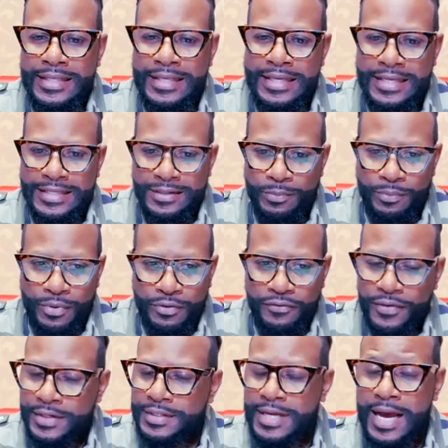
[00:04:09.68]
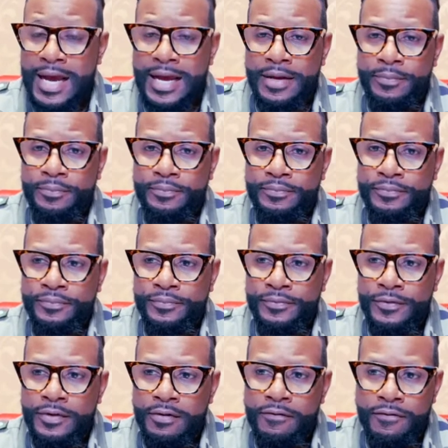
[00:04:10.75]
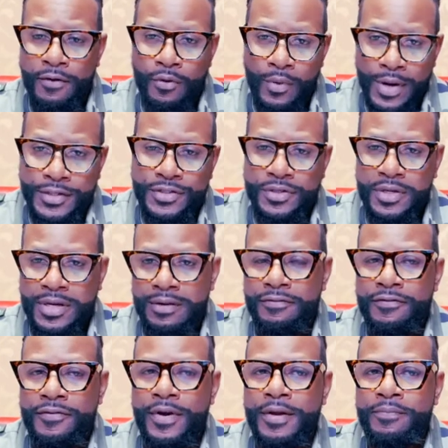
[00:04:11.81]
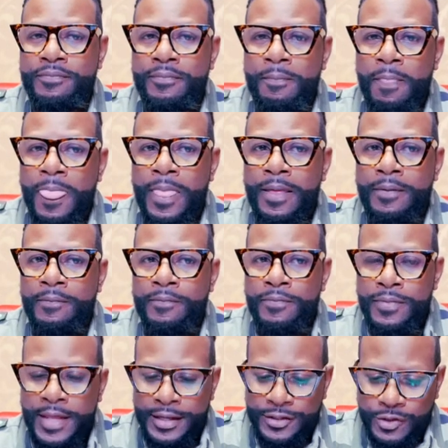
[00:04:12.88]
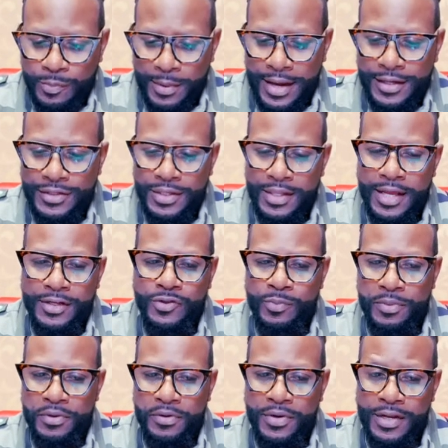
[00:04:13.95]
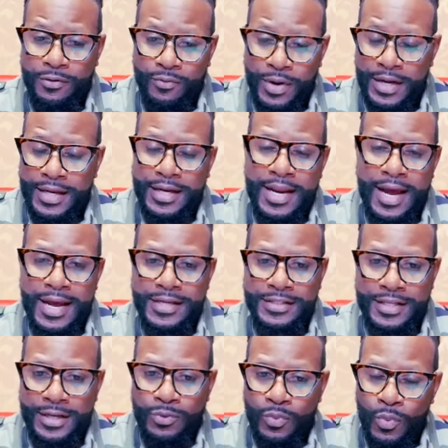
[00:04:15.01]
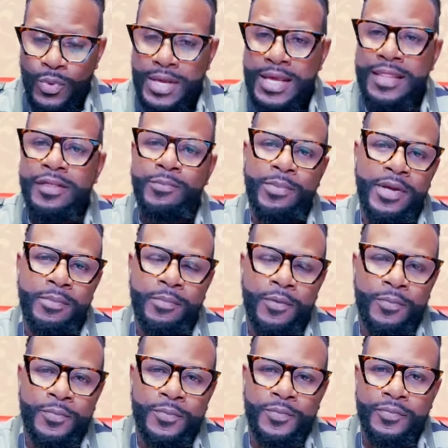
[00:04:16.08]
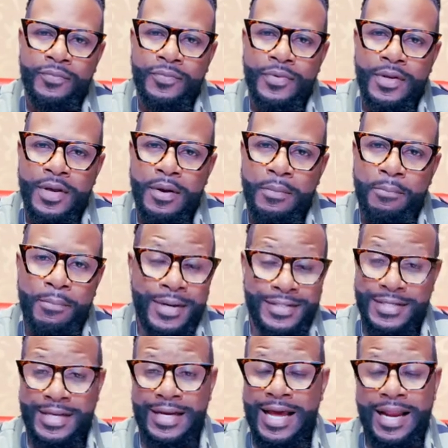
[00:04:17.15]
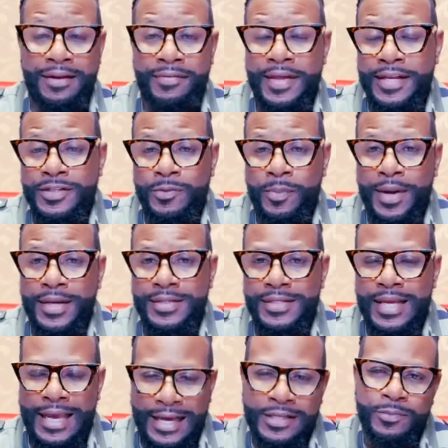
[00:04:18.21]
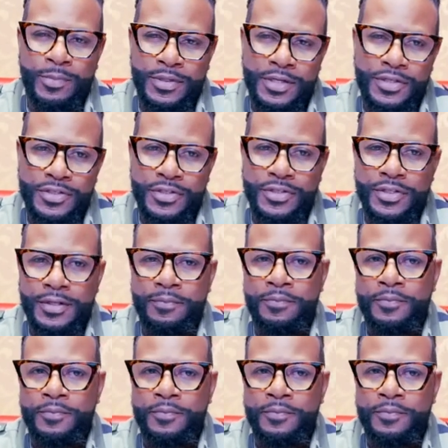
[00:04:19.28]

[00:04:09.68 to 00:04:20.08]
is a perfect time for us to confront that space and that spirit and recognize that we, the people, must get out of that space expeditiously.